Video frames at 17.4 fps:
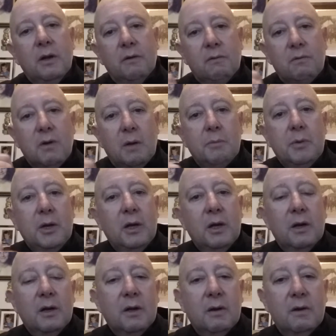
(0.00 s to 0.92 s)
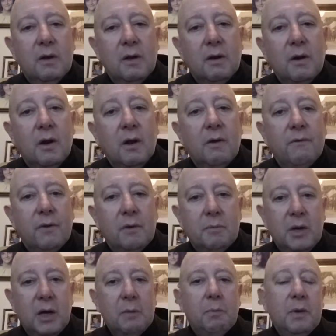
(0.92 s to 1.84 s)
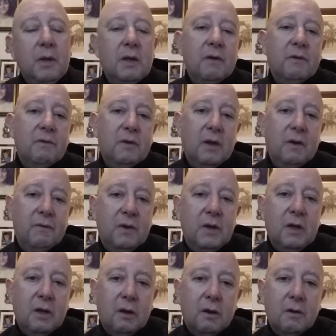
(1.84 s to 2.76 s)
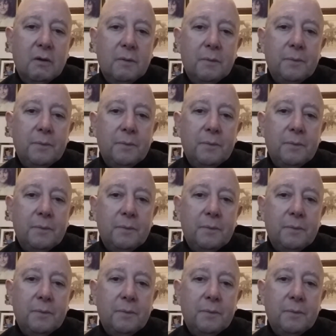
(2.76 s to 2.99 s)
it's Rob and Elliott here from IPS Safety Inc.